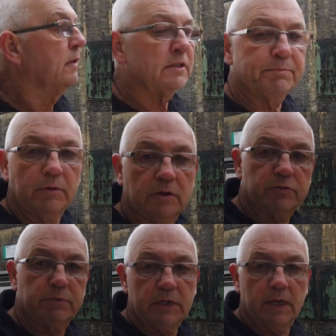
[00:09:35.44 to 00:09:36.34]
These
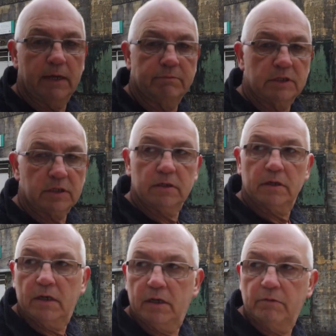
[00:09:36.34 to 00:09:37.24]
bunkers were named
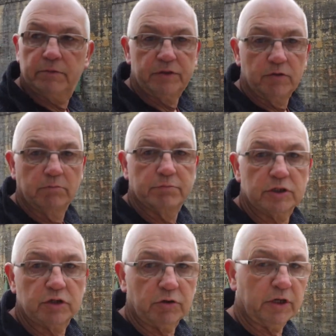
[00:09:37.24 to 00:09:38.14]
uh, with
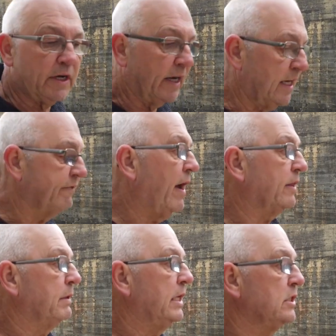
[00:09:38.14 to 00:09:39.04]
numbers so they can identify
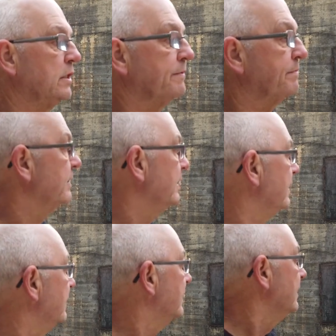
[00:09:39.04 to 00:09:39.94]
them easier.
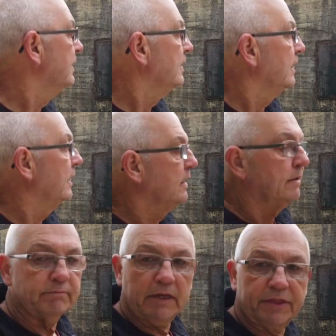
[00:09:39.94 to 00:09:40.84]

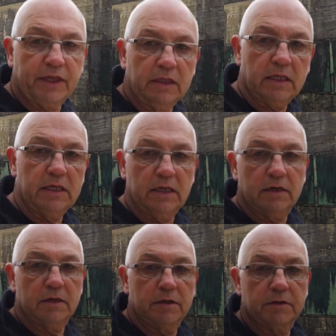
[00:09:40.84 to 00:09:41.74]
Um, I think the,
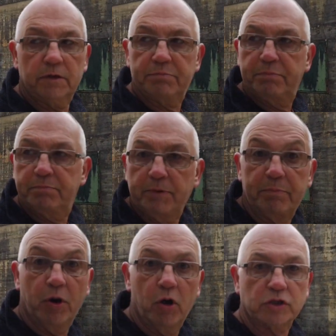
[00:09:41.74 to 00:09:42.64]
uh, the, the
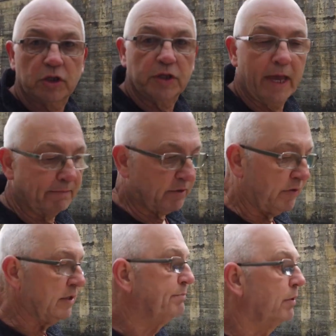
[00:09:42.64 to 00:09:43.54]
personal names
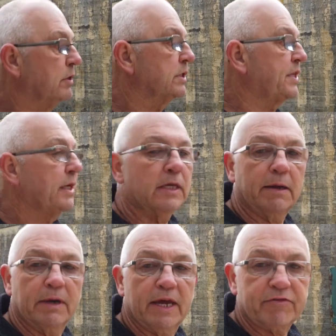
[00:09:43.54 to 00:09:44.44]
of these bunkers I think
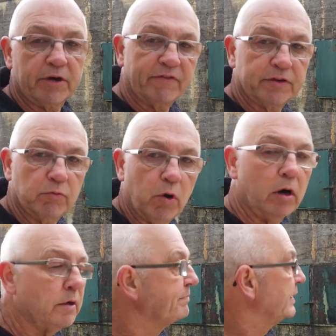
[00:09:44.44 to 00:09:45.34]
came later on after the war.